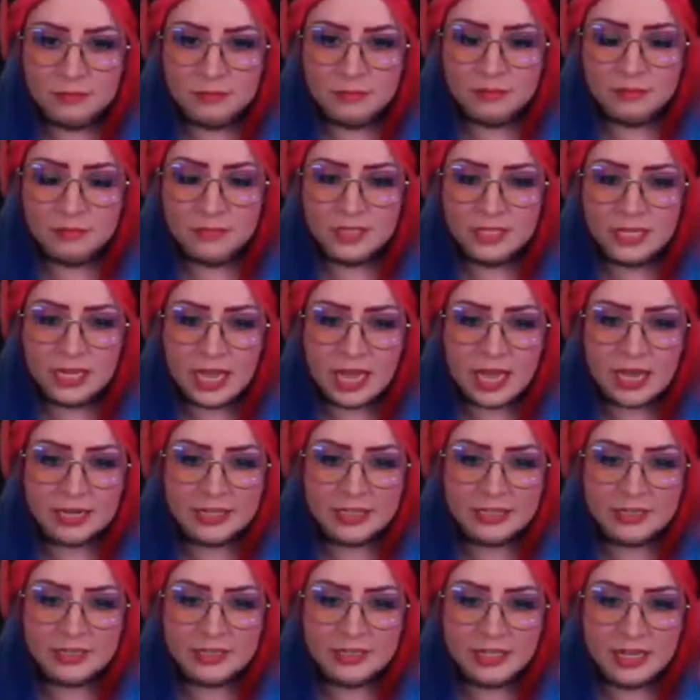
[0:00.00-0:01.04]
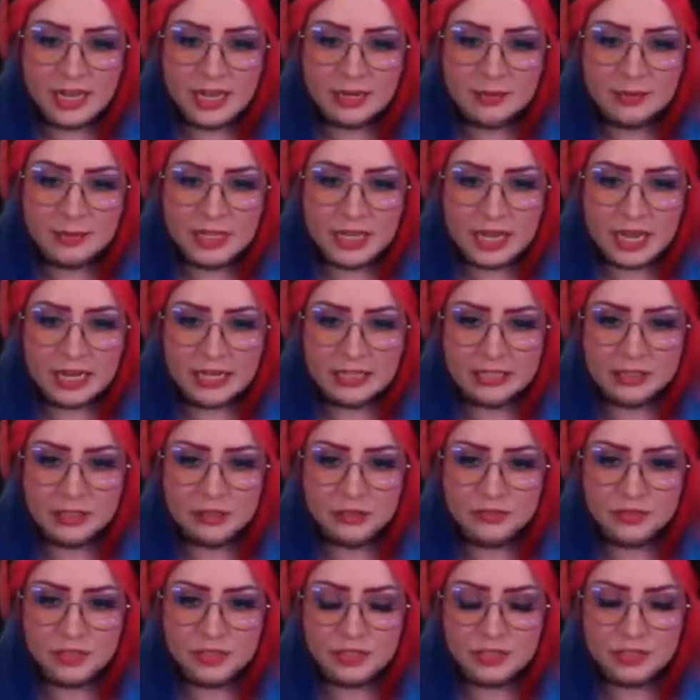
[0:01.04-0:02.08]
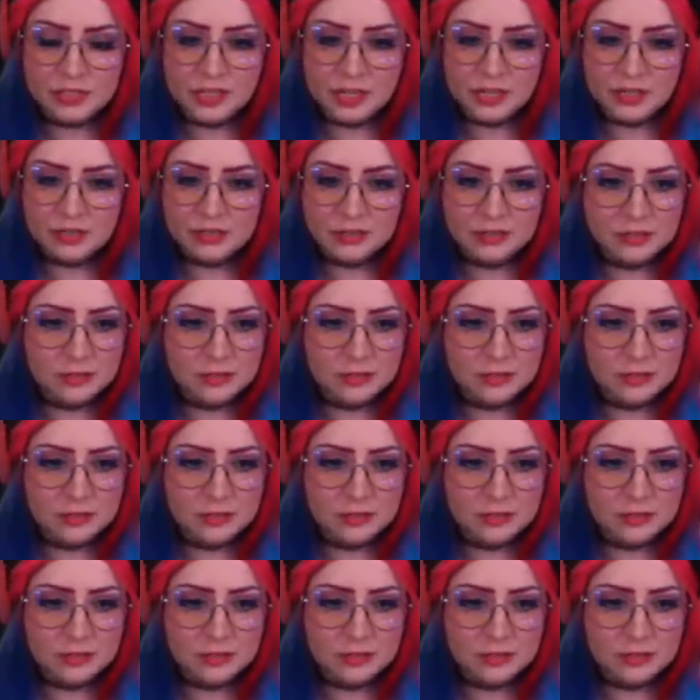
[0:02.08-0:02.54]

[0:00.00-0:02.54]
You gotta be kind to your friends, y'all.